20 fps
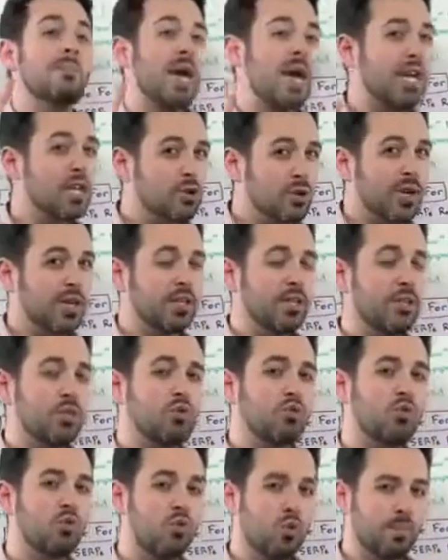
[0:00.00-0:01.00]
PageRank in
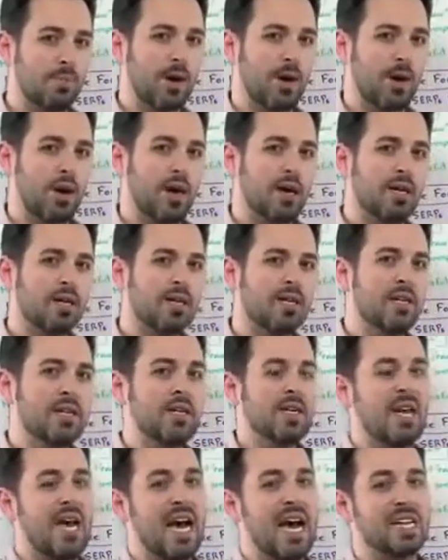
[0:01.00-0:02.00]
the toolbar
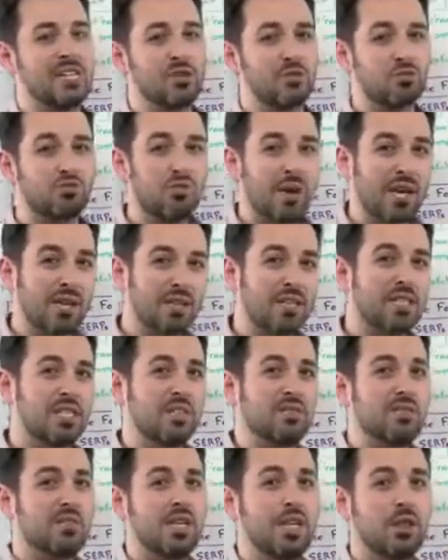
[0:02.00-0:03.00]
has a
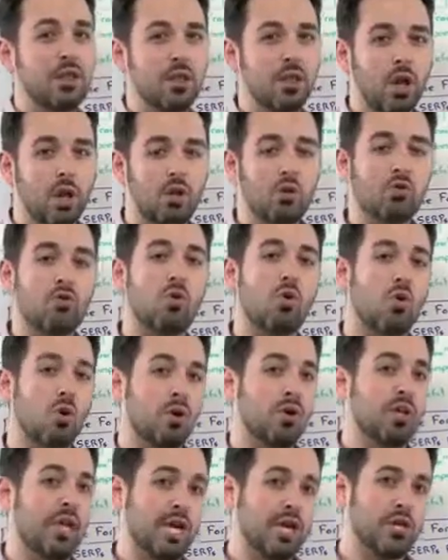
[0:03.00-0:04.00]
relatively low
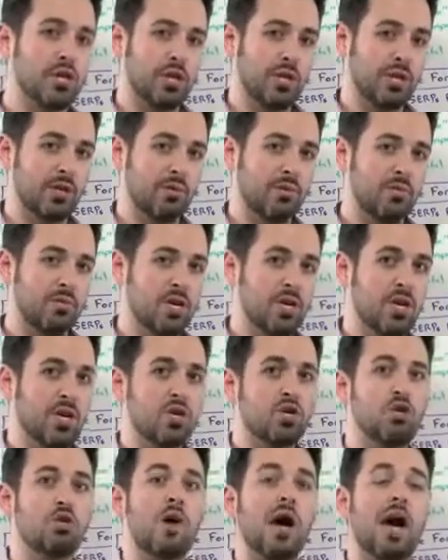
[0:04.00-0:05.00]
correlation
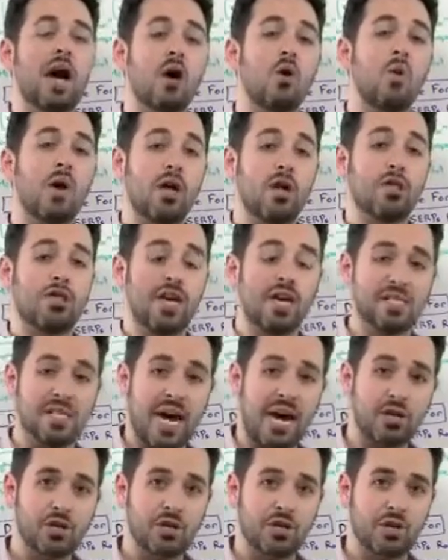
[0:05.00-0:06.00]
to how well
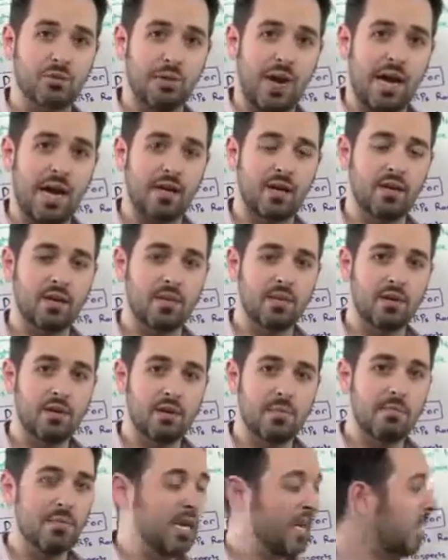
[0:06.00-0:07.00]
things actually rank.
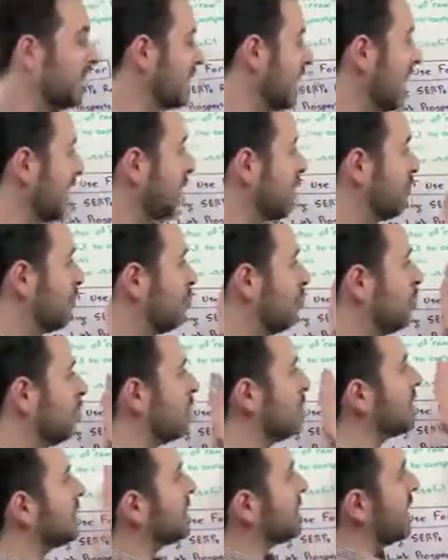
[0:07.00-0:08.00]
Meaning that if you
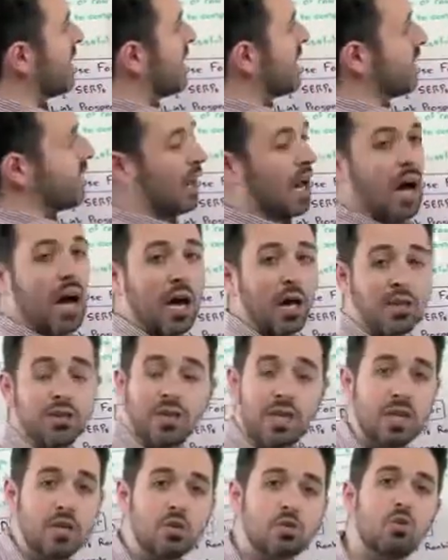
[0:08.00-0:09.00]
were to take
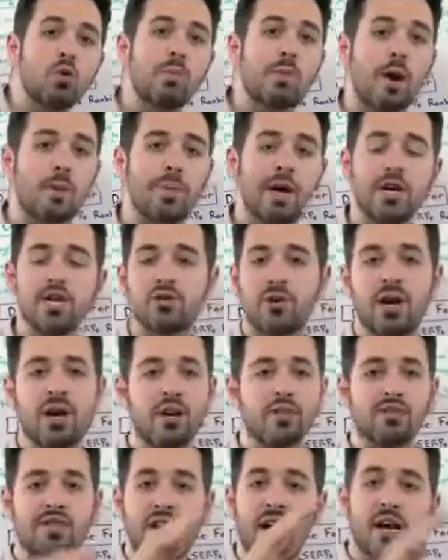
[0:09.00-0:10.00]
the toolbar
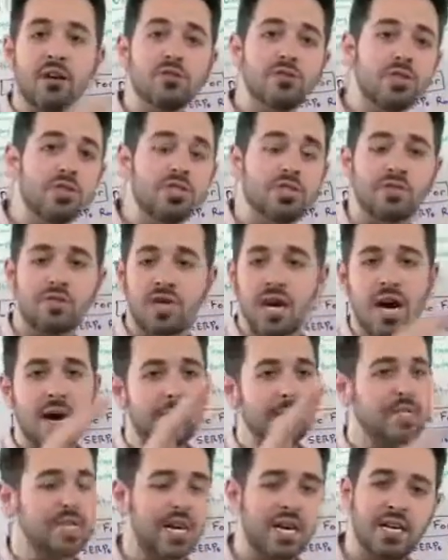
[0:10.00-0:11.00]
PageRank of thousands of
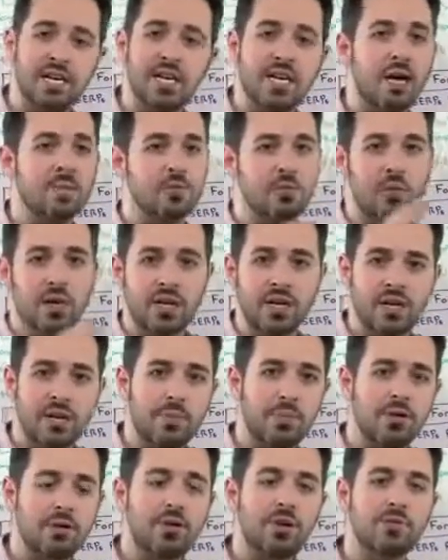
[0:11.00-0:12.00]
top 10, top 20,
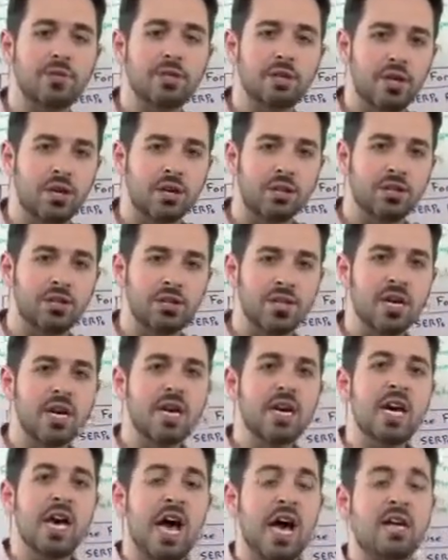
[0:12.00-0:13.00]
top 30 results
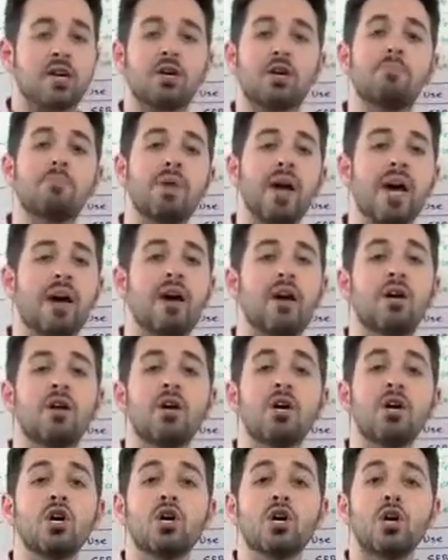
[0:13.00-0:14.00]
and
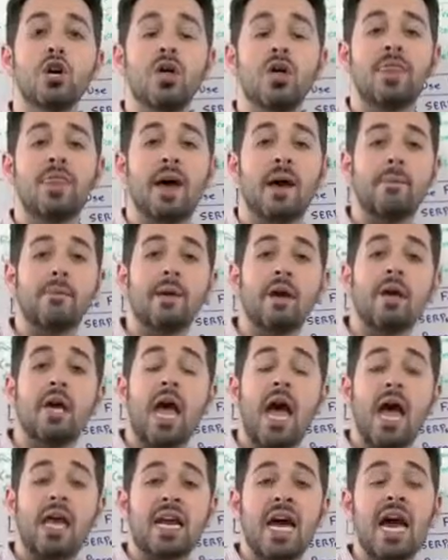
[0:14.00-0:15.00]
compare
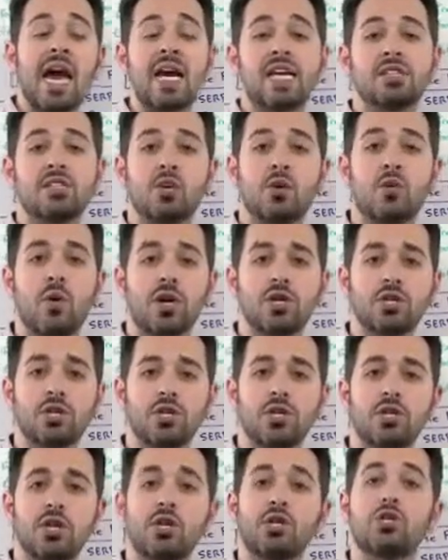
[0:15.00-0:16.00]
them and ask the
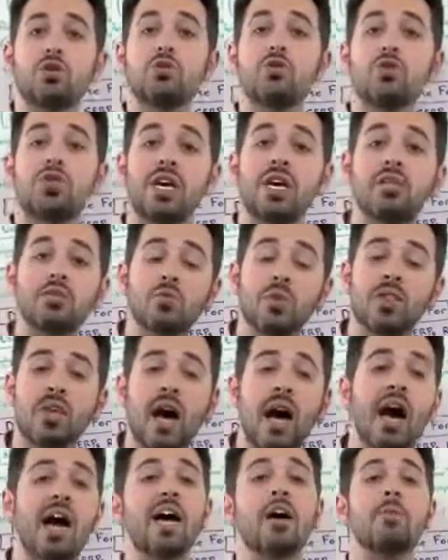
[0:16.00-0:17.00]
question, do things
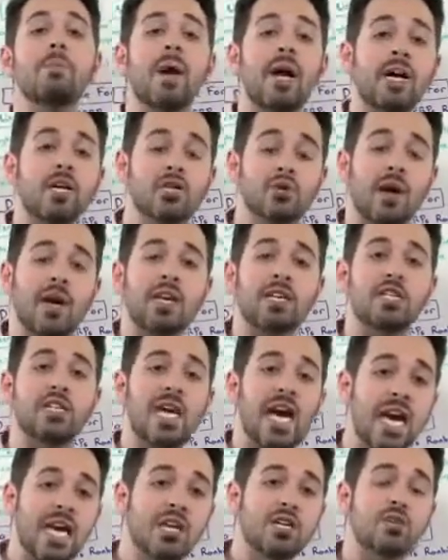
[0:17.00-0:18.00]
with higher PageRank
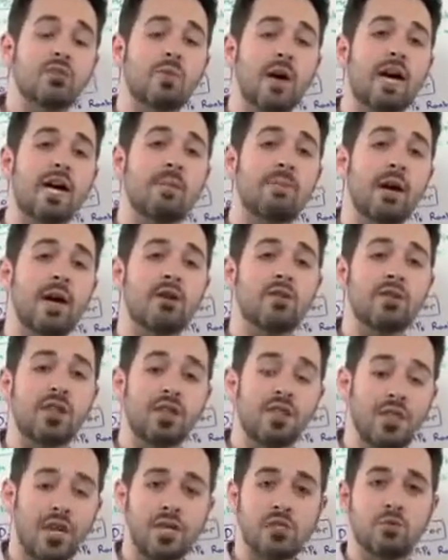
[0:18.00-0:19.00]
tend to rank better
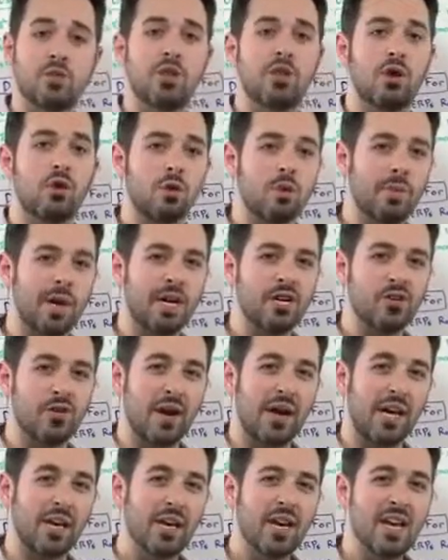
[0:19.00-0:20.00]
than things with lower
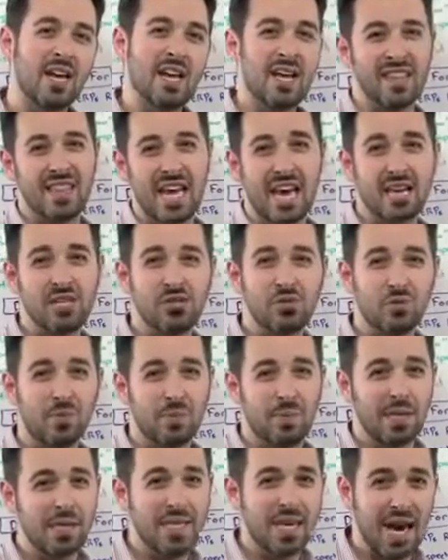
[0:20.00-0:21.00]
PageRank? The answer
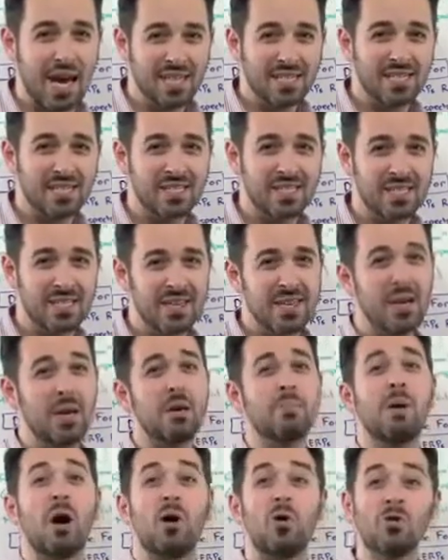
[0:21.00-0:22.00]
would be yes,
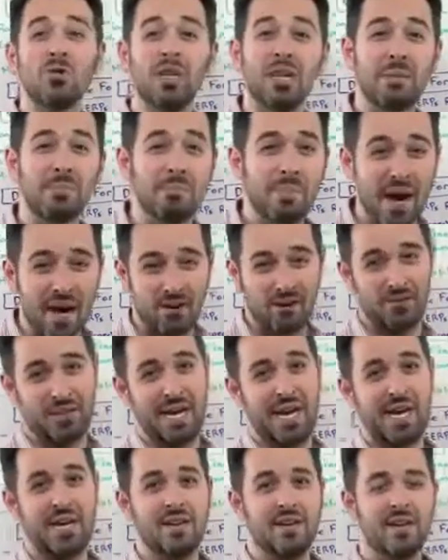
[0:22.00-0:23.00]
but only
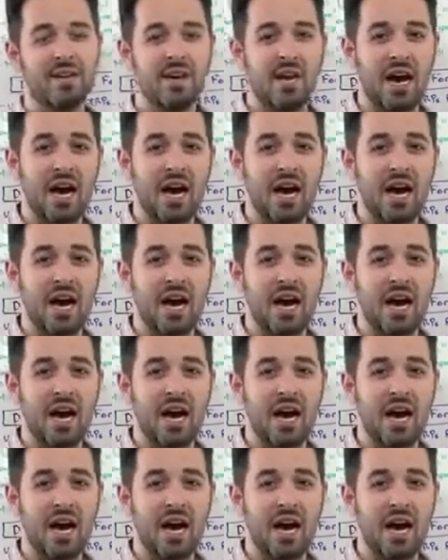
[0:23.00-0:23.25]
barely.